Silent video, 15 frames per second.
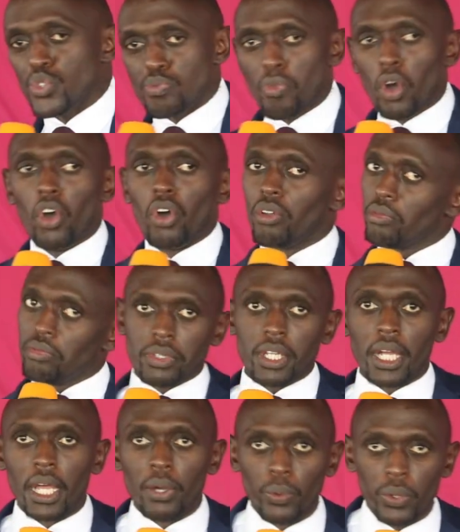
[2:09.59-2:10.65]
small,
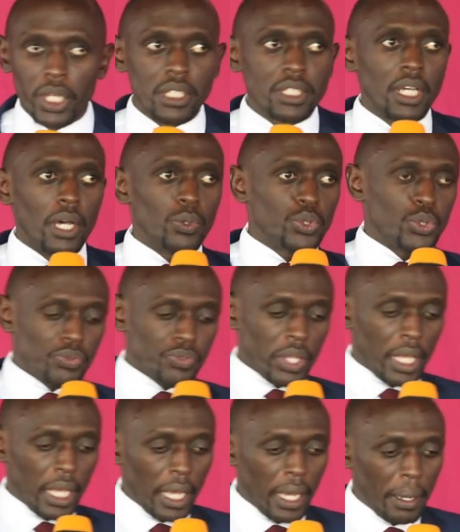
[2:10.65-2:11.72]
then I'll get out of
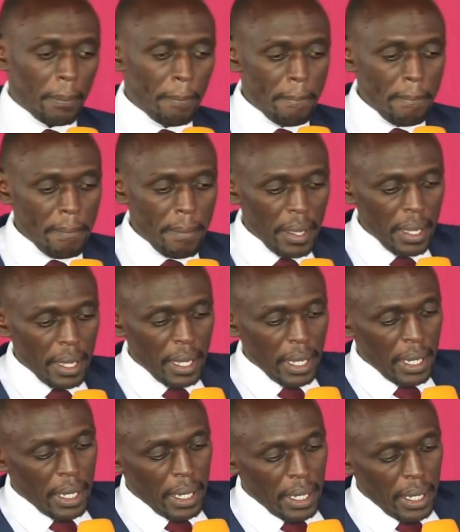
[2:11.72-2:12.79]
here.
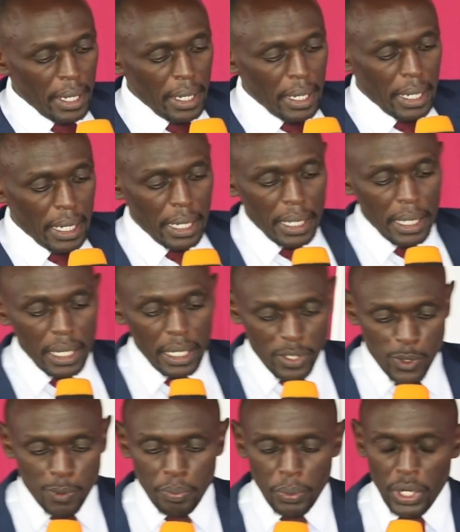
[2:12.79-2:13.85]

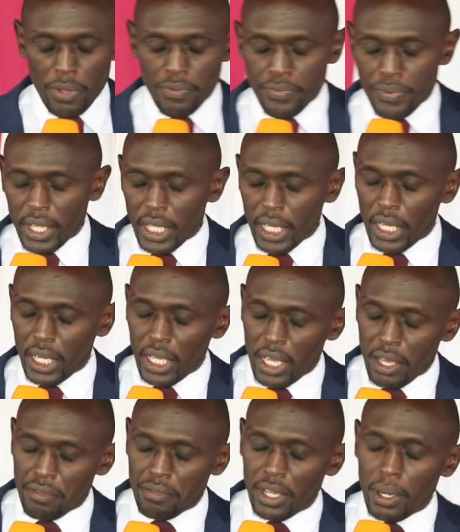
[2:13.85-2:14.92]
Let's pray. Father in
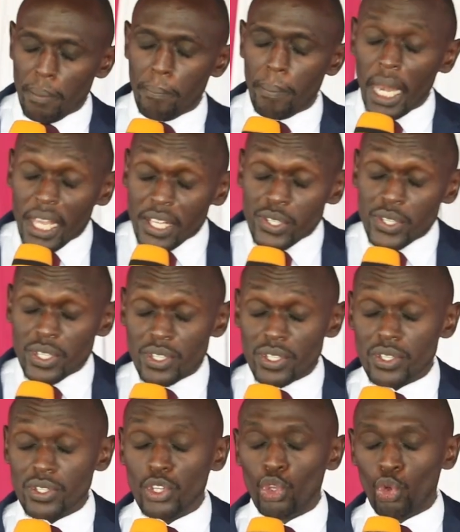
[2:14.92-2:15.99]
heaven,
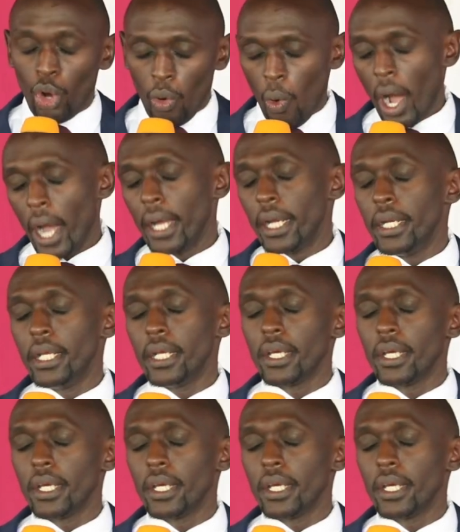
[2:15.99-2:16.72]
bless your word.